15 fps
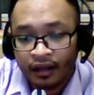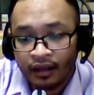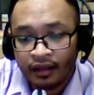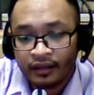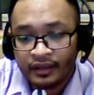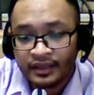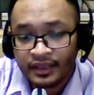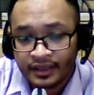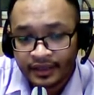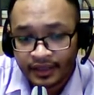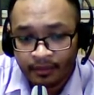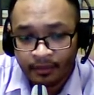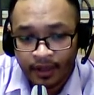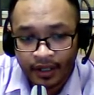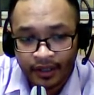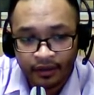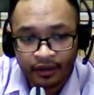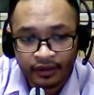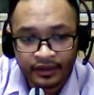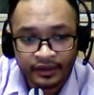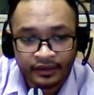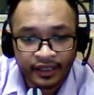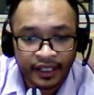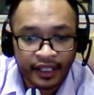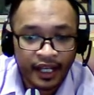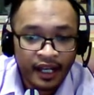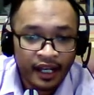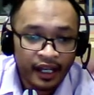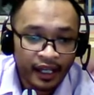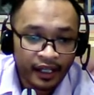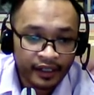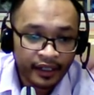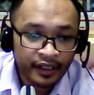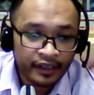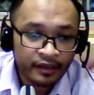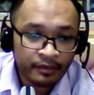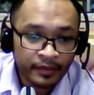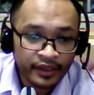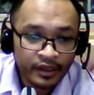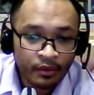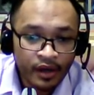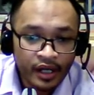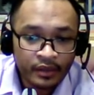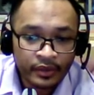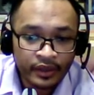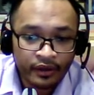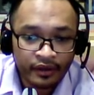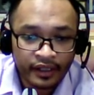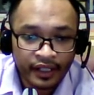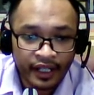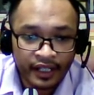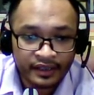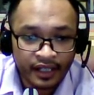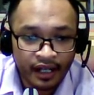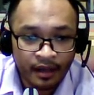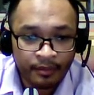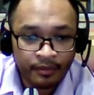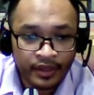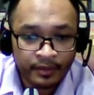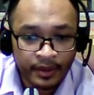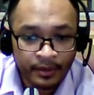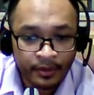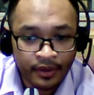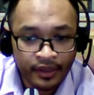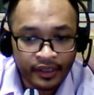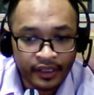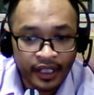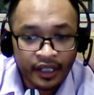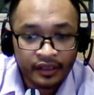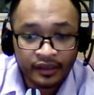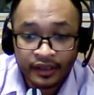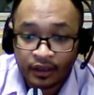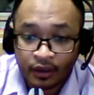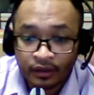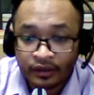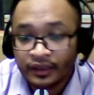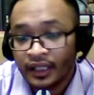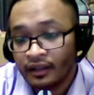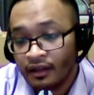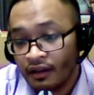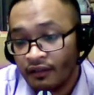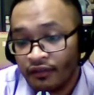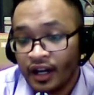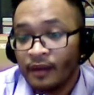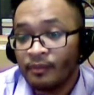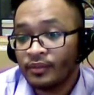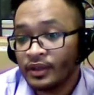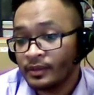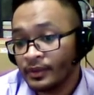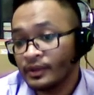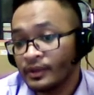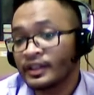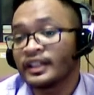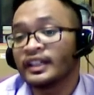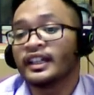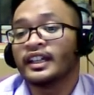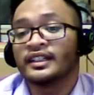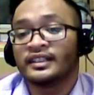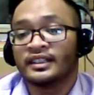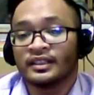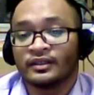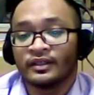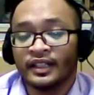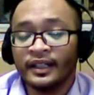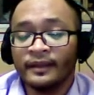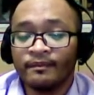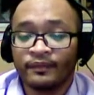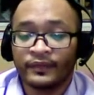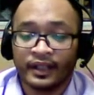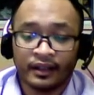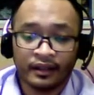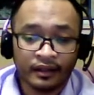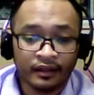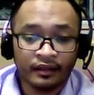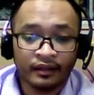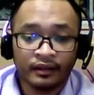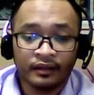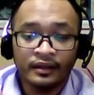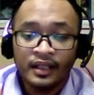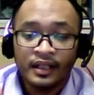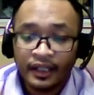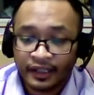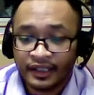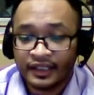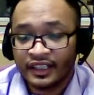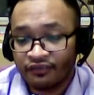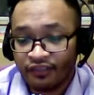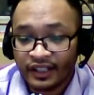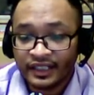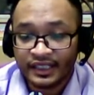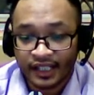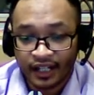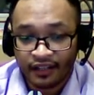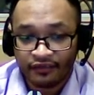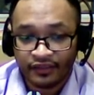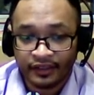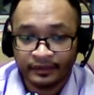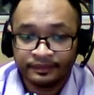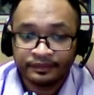system BIOS. Okay, and then the middle one we call it as upper memory. So the content of upper memory is usually the device driver.